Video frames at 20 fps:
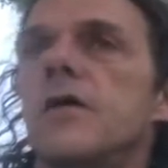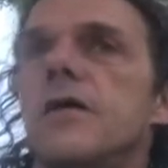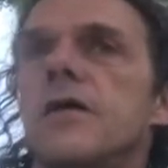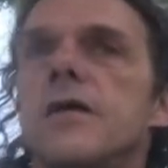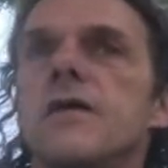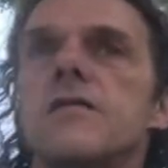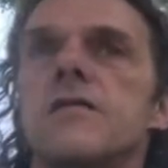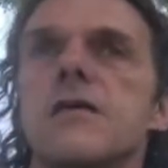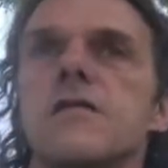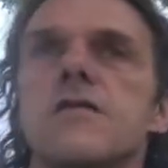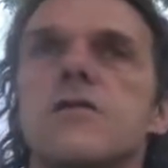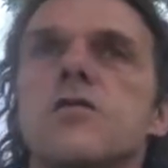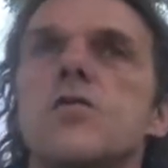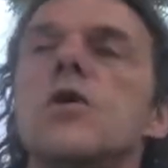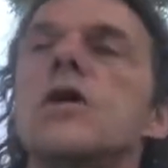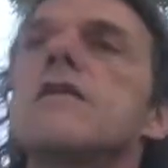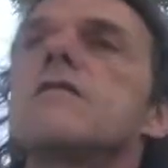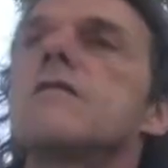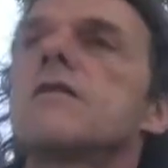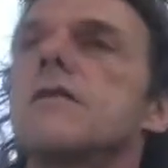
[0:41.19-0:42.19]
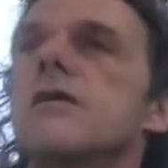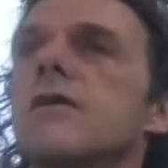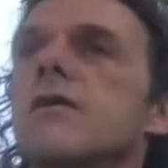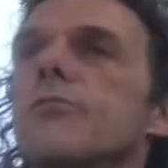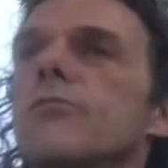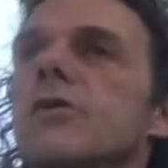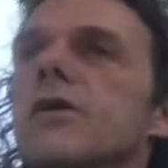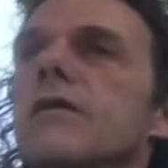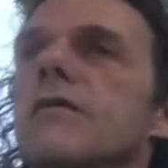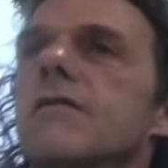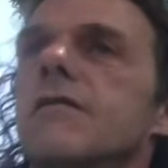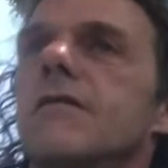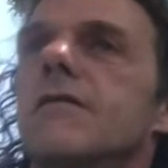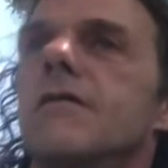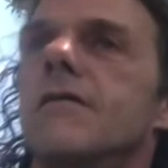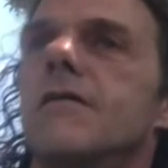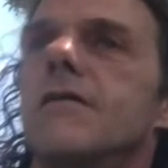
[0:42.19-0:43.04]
he says squeeze a little bit.